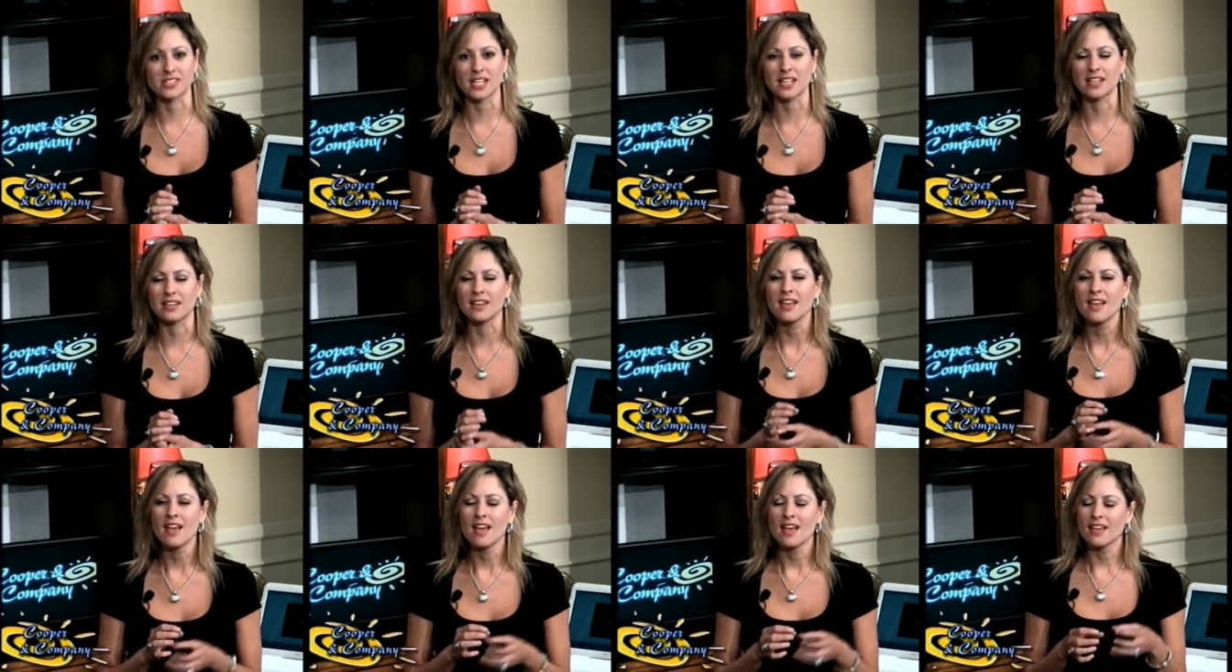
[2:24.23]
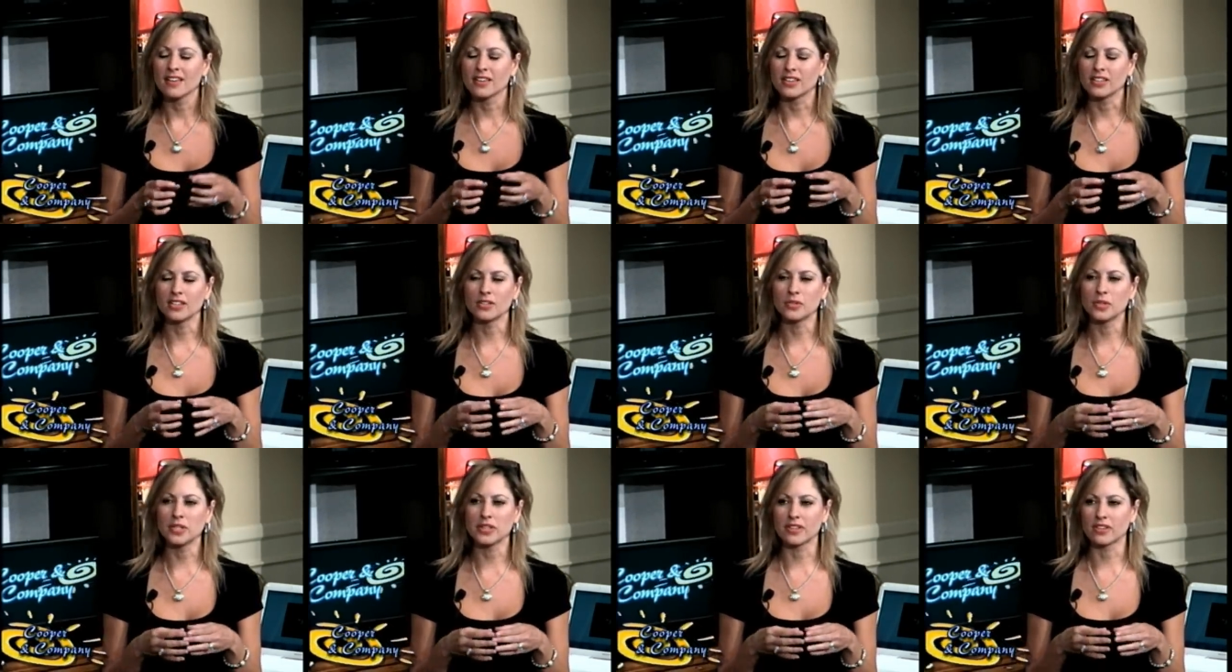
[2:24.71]
And you
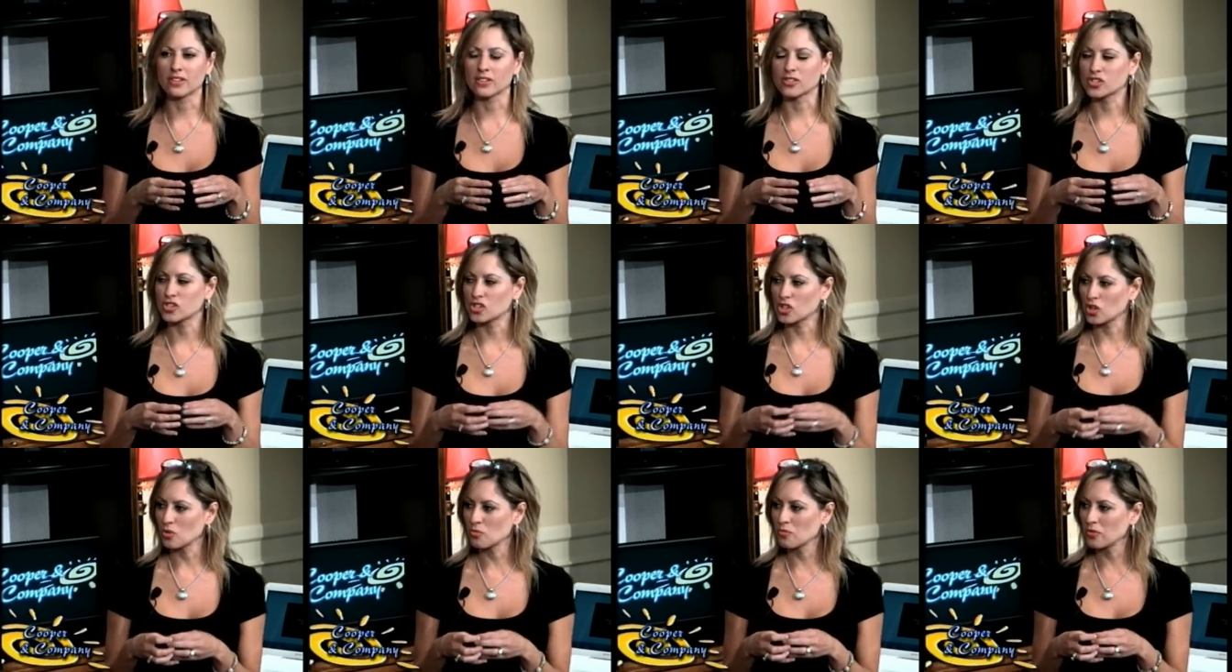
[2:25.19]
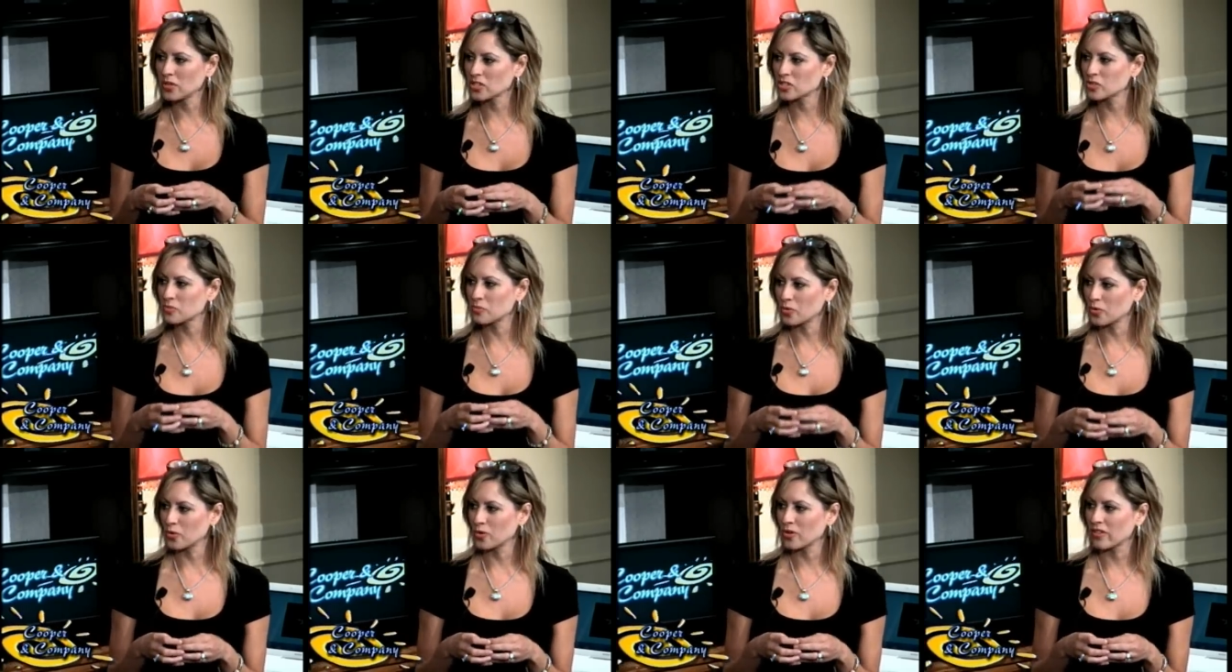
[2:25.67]
know what? There's so much
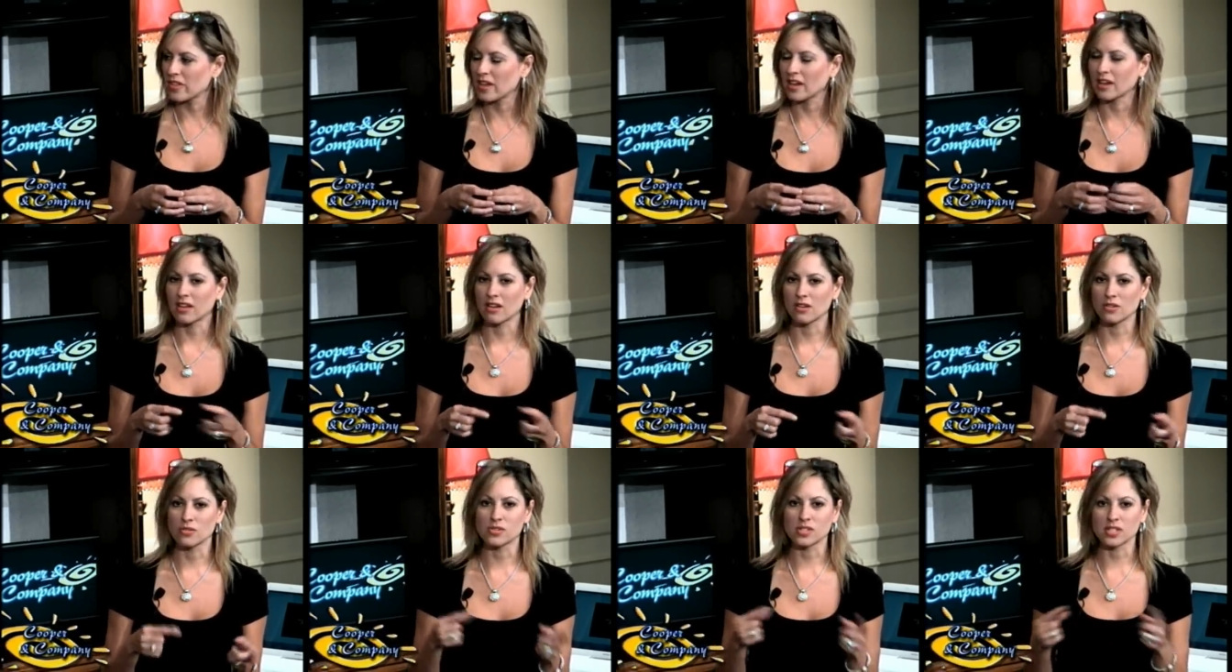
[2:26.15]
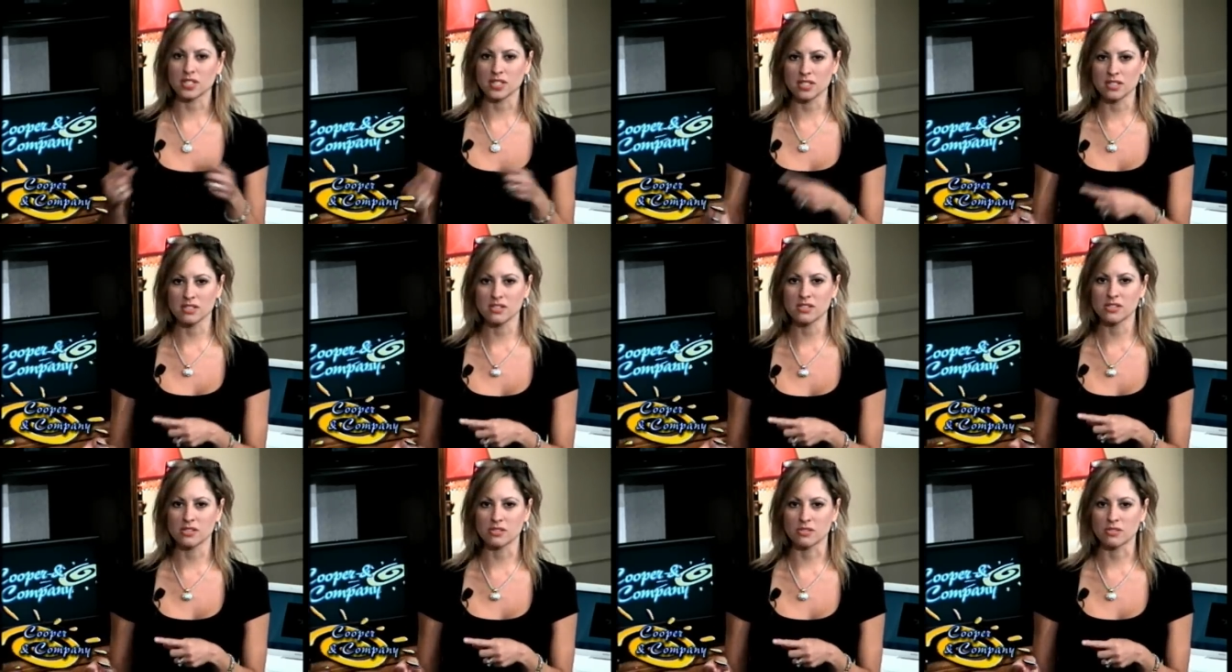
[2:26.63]
more that goes
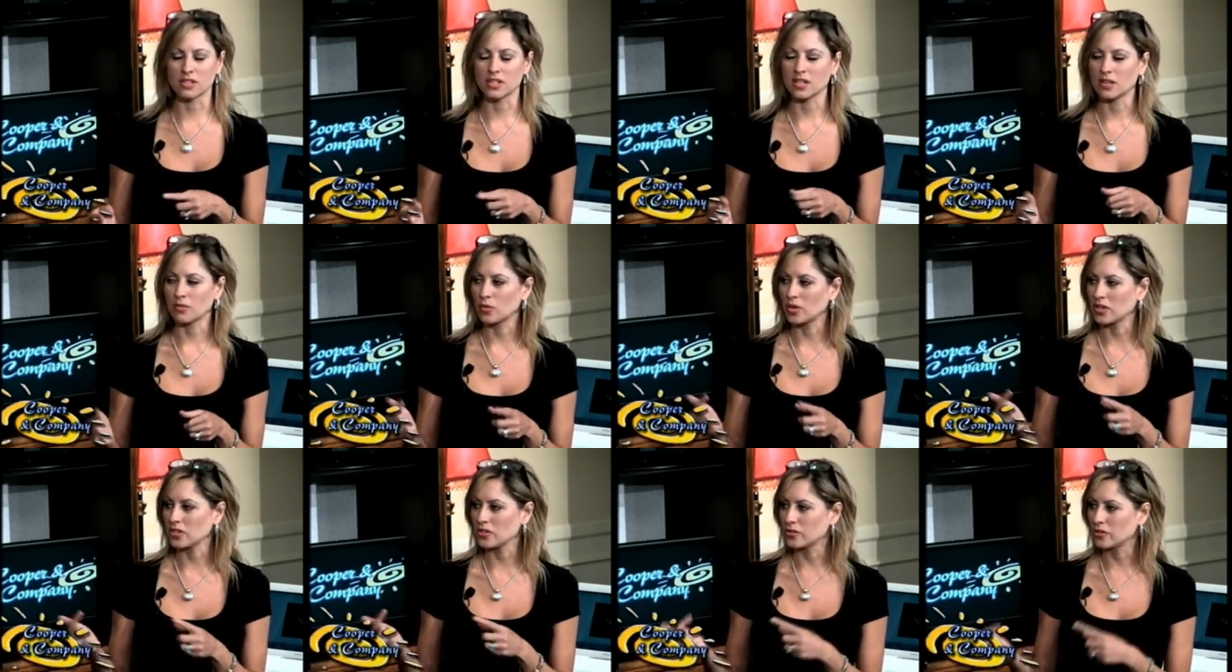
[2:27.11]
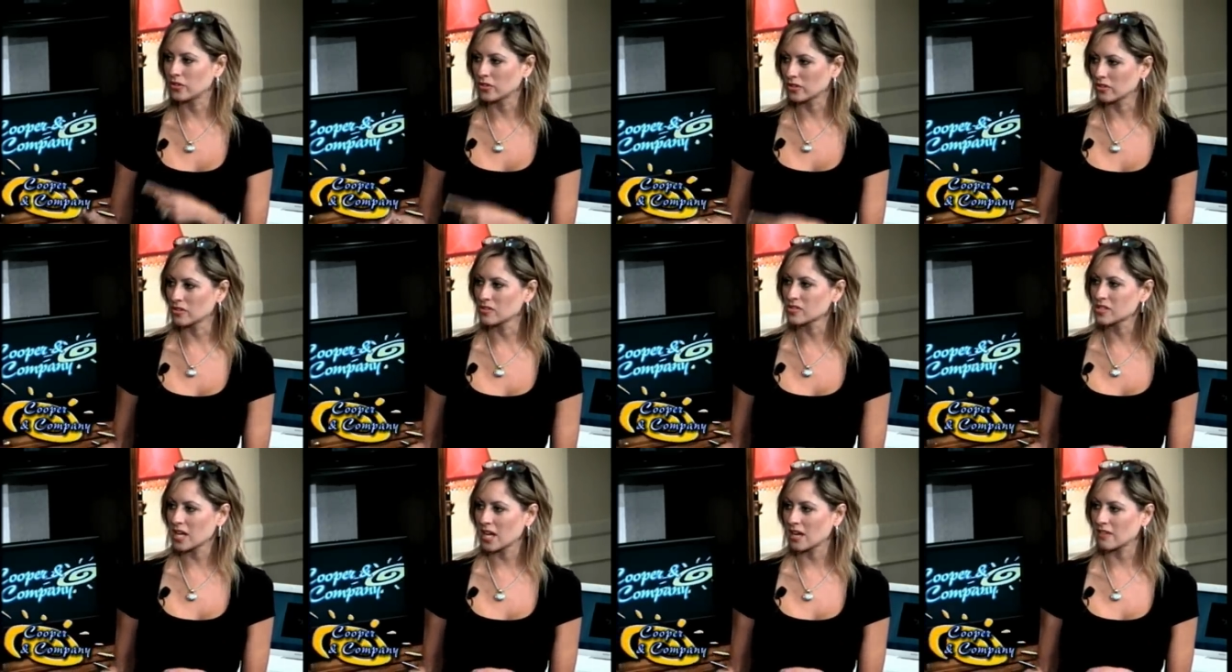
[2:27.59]
into it and what you
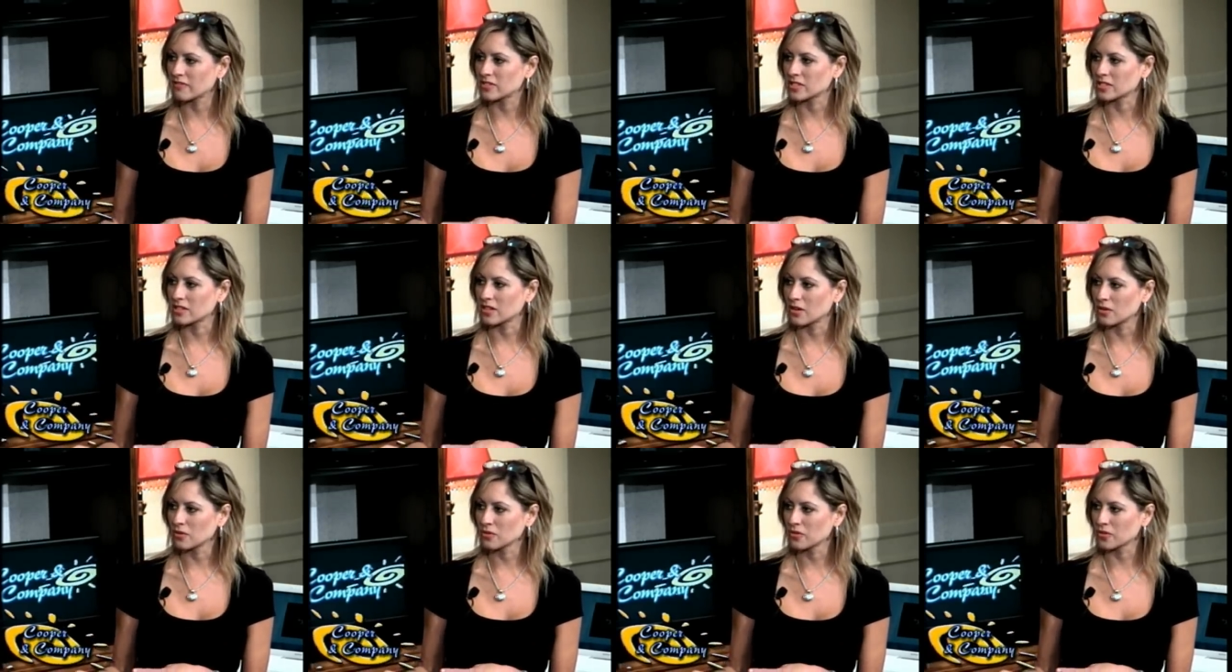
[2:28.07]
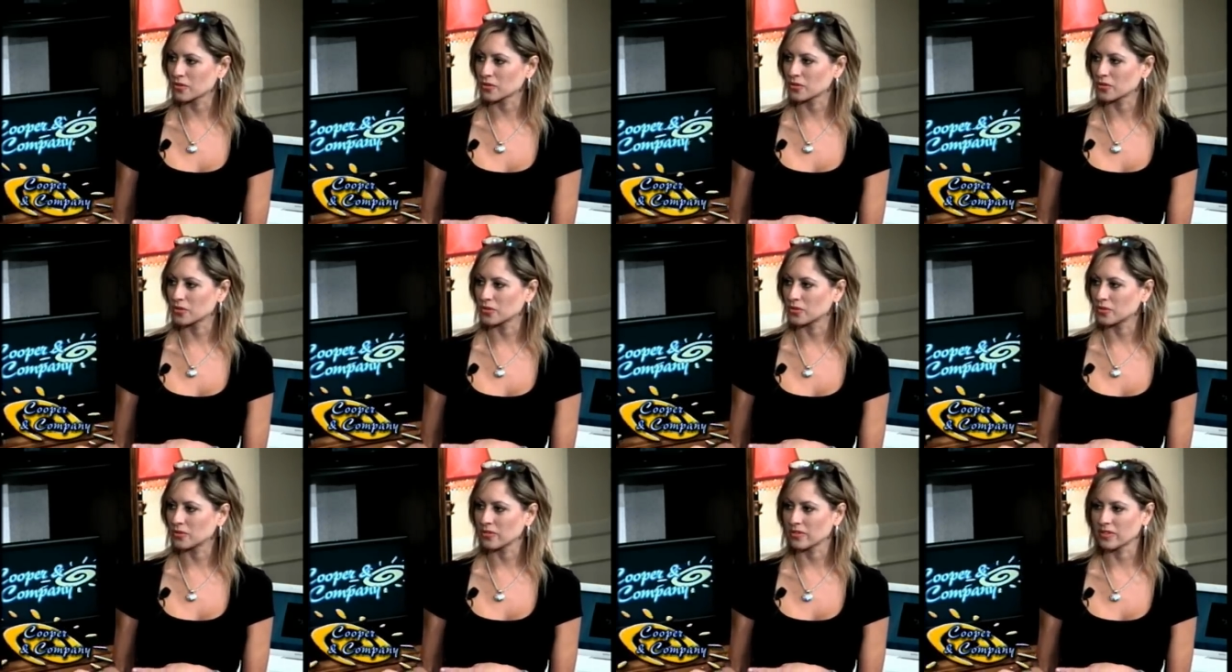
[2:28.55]
girls have to go
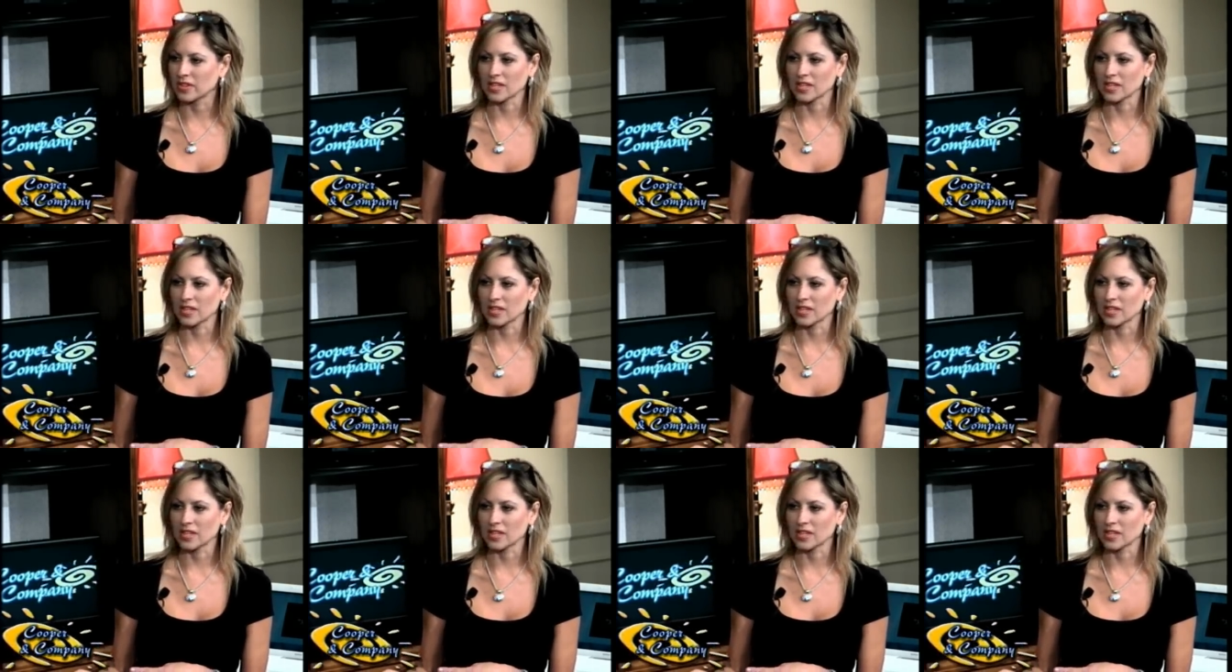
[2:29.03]
through mm -hmm.